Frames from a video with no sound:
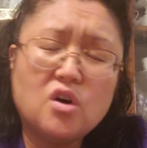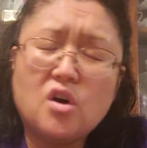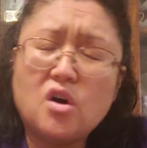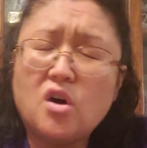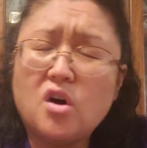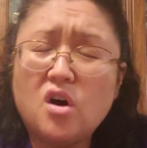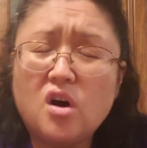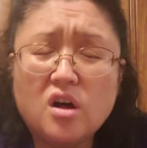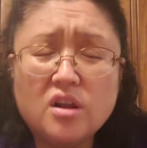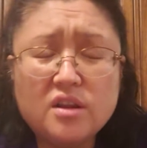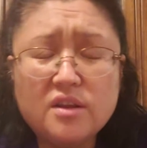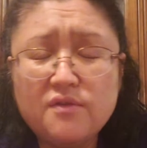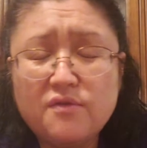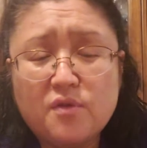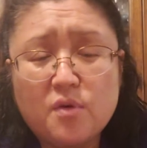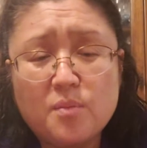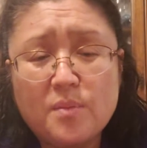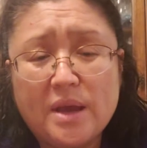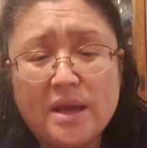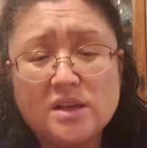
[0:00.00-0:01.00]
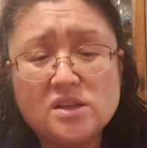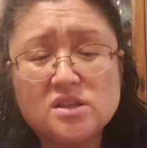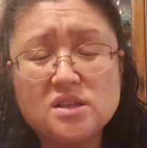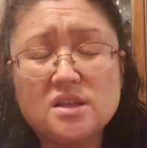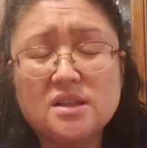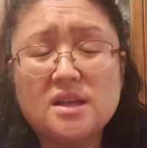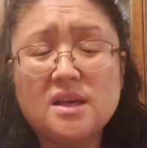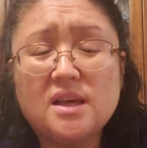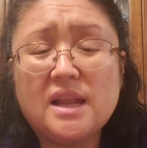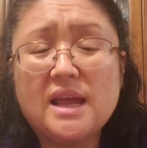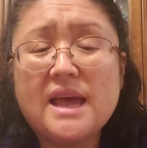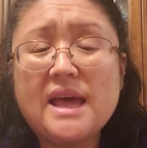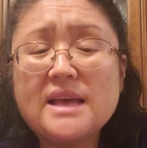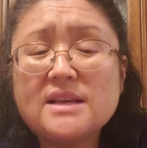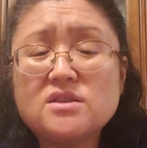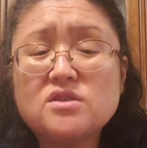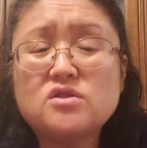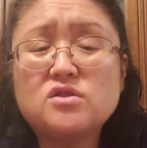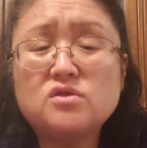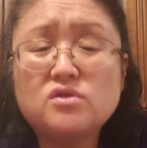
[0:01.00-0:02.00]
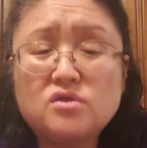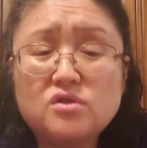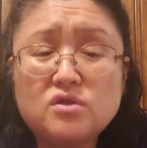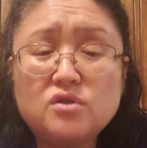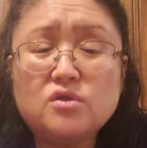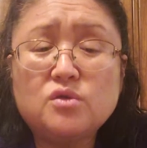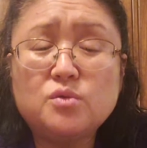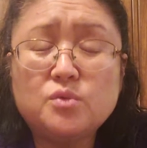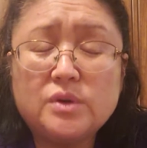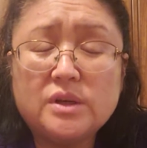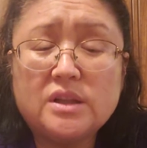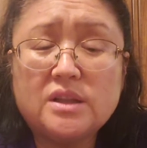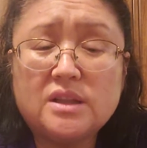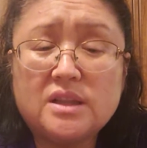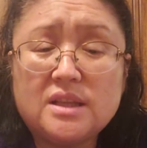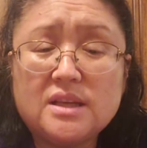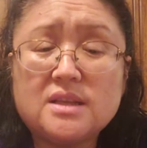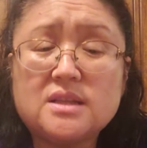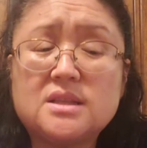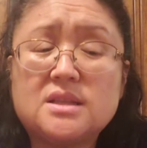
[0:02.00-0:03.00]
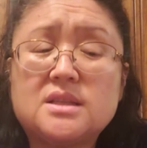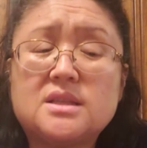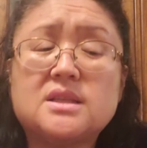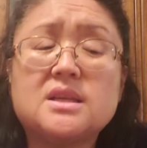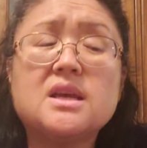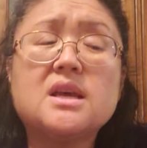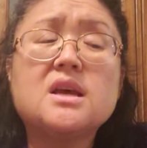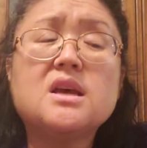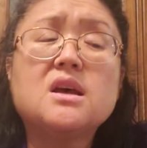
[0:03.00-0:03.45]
all the information that has to do with this